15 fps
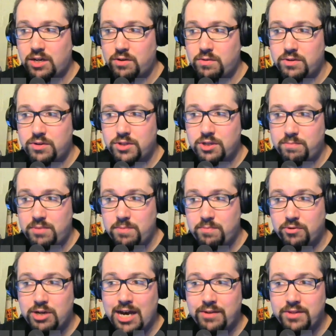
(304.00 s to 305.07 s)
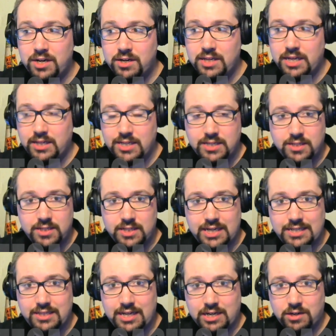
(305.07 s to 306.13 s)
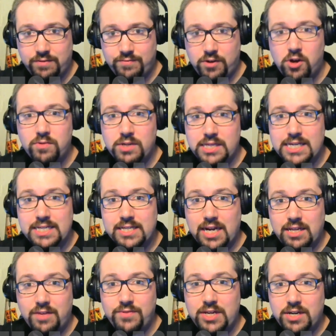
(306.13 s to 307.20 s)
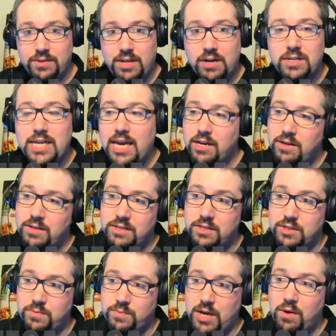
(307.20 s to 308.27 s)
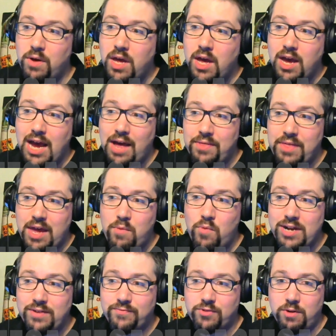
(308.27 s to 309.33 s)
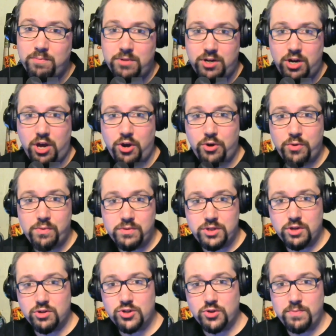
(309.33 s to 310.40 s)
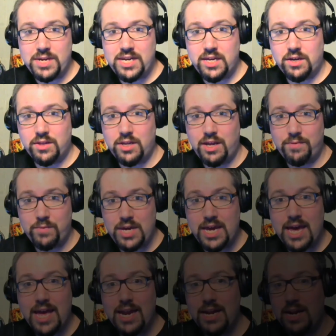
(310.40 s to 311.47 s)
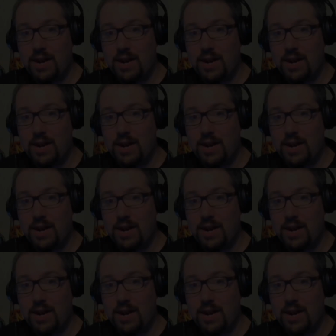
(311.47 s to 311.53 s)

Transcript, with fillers: know there's some people out there that listen that, that are involved in this, and I'd love to hear their take on this as well. How they went from no social media on that weekend and